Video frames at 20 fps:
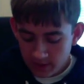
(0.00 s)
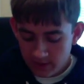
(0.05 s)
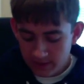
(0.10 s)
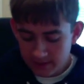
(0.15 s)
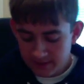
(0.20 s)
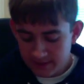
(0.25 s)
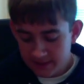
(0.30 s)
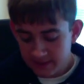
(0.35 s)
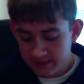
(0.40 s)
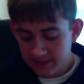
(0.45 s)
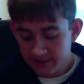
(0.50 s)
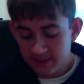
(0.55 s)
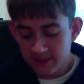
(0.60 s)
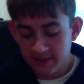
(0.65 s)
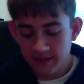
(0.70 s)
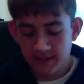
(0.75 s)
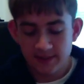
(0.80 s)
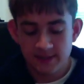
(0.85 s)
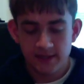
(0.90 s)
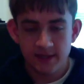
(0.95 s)
since it
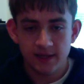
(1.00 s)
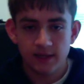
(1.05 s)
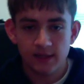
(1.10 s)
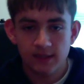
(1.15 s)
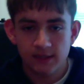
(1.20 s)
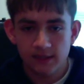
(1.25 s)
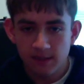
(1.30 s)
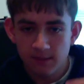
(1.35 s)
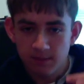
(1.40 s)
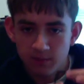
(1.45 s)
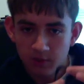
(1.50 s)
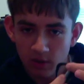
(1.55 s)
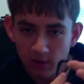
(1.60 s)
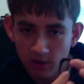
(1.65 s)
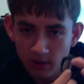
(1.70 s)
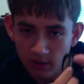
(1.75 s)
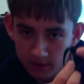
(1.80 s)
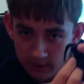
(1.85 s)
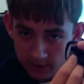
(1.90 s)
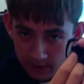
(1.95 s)
is a
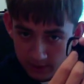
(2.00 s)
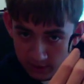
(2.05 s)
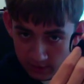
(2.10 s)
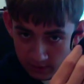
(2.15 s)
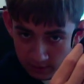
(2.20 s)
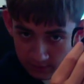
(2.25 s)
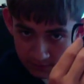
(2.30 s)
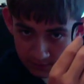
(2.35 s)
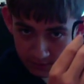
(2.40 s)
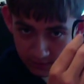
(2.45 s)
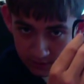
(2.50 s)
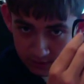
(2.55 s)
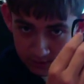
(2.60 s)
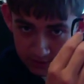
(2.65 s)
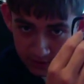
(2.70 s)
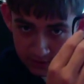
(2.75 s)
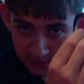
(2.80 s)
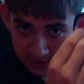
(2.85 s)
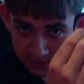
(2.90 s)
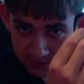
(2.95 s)
clip-on earphone,
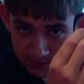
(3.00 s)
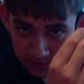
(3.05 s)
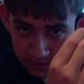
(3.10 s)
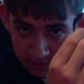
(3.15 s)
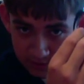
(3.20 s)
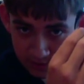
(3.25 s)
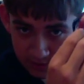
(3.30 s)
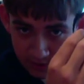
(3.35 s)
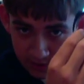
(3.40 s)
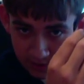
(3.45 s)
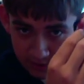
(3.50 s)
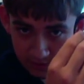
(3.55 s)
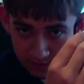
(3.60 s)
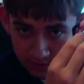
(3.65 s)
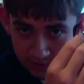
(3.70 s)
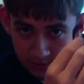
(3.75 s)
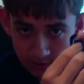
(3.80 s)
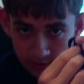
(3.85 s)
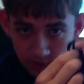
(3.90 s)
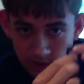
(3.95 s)
and this clips around
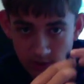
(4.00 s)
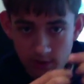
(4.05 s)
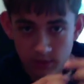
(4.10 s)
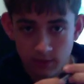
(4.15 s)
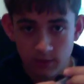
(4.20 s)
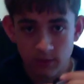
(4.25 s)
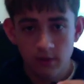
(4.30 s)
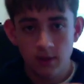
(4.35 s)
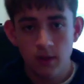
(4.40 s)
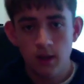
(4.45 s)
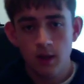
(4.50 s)
your ear,